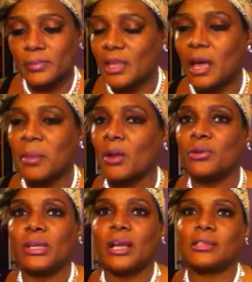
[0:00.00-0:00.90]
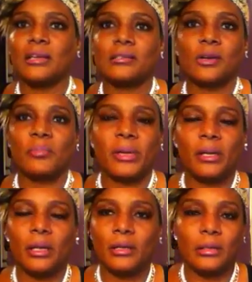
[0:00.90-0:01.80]
No, I'm not going to do that, because it's going to
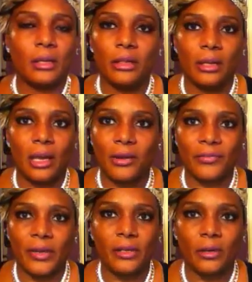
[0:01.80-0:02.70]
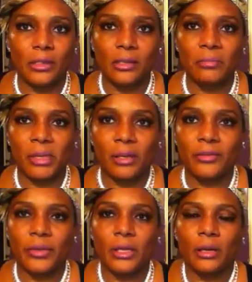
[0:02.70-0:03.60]
be another long video. This is going to be
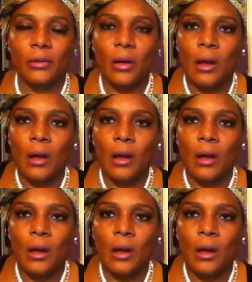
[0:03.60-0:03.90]
another video.